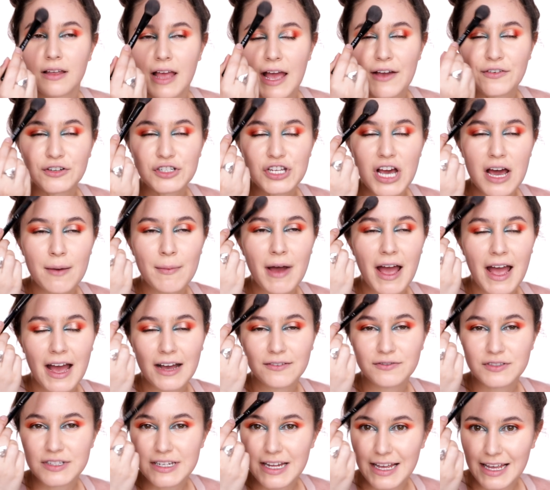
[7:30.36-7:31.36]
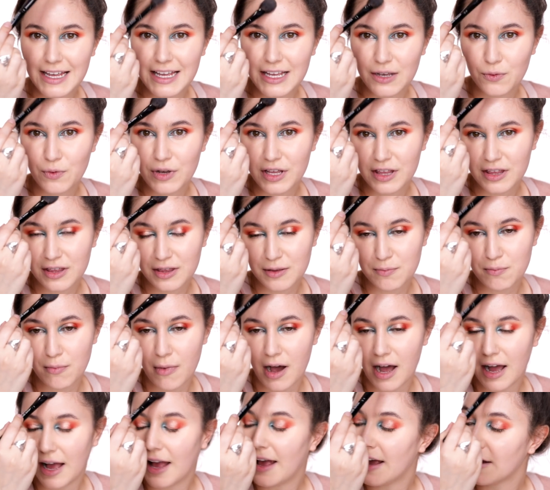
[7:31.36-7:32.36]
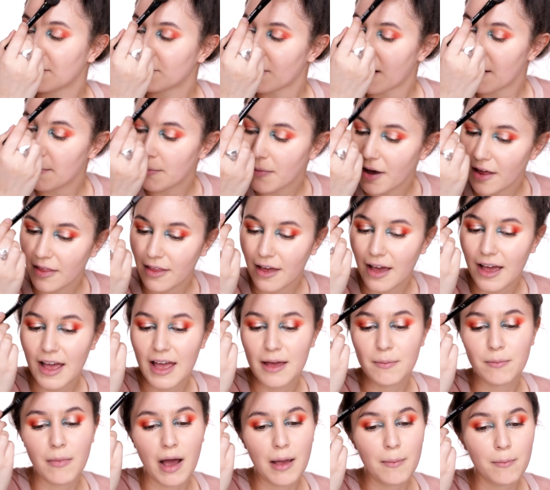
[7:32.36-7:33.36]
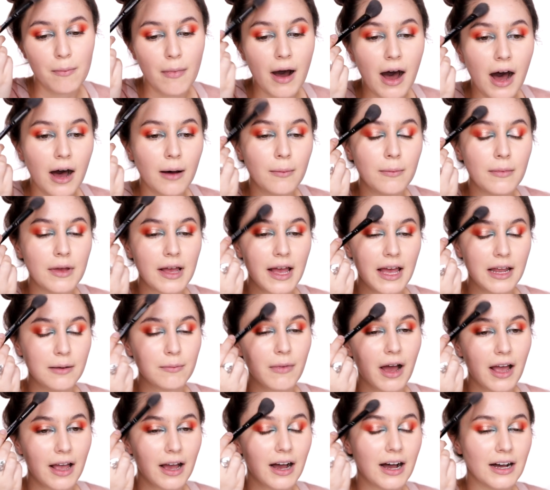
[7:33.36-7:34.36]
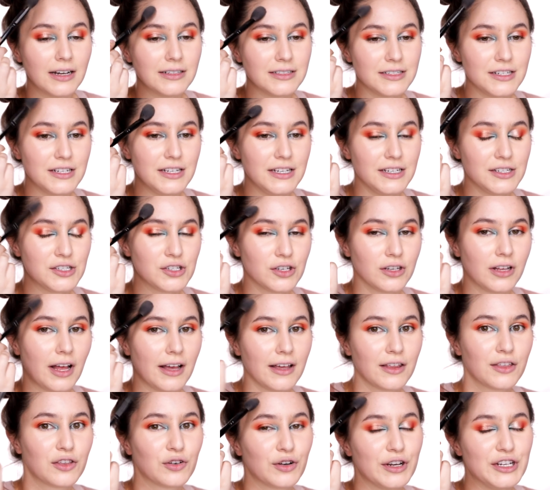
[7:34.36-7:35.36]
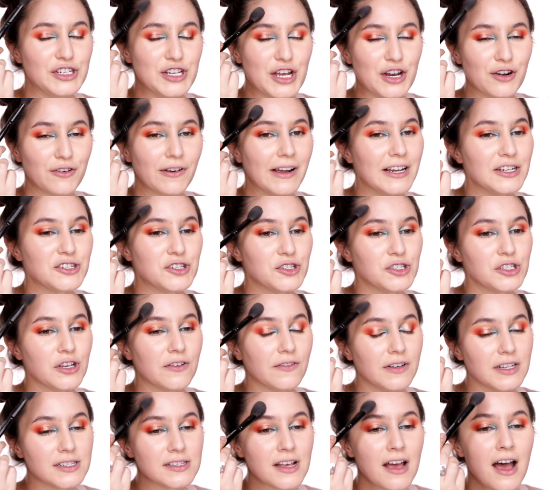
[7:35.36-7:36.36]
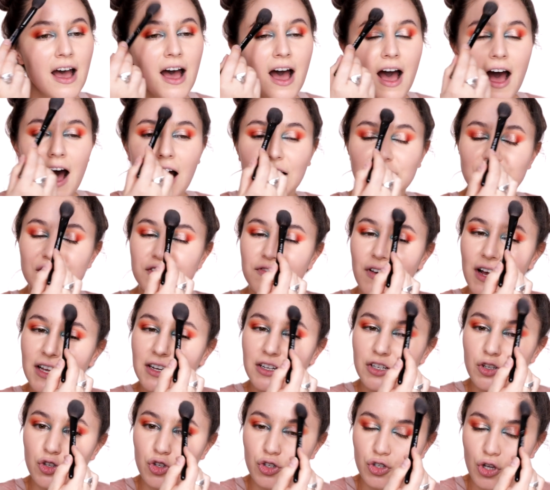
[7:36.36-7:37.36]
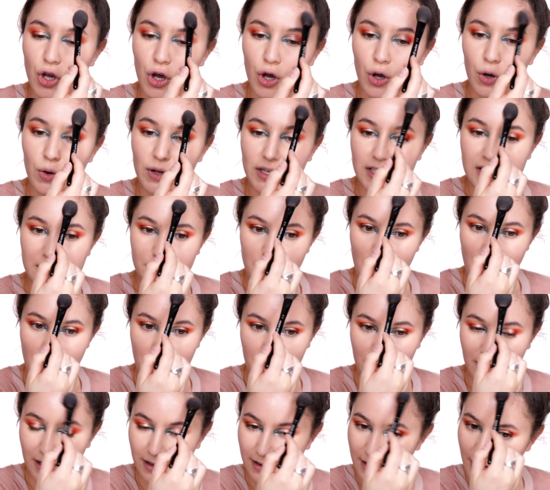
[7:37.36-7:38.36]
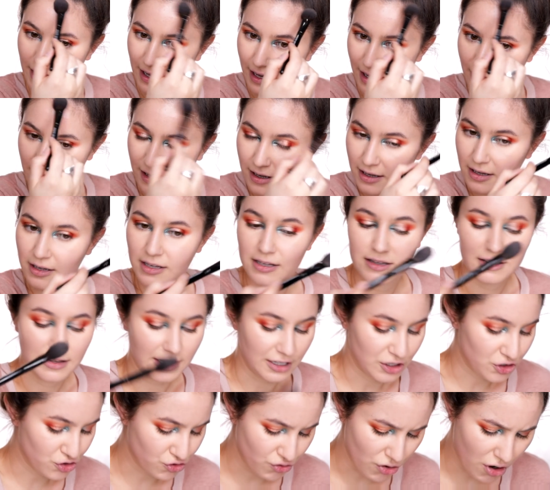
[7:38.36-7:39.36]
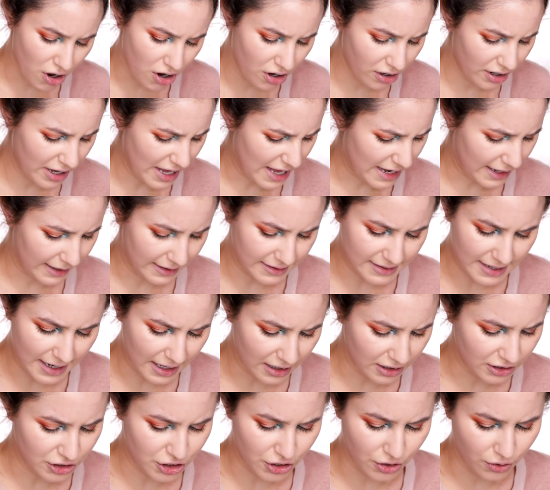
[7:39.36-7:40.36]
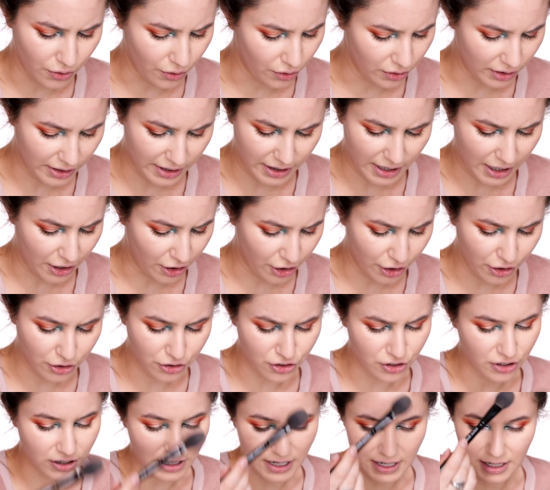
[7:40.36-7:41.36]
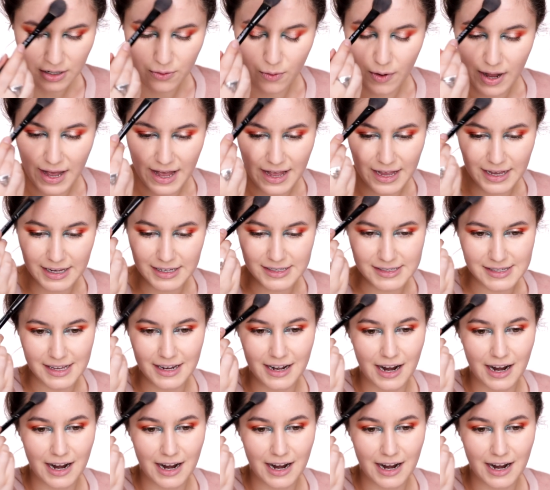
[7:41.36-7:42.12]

Every time I have tea with my grandmother and my mum and my auntie, so like three generations of us, I just find it so inspiring. They're strong and intelligent, all in their own unique ways.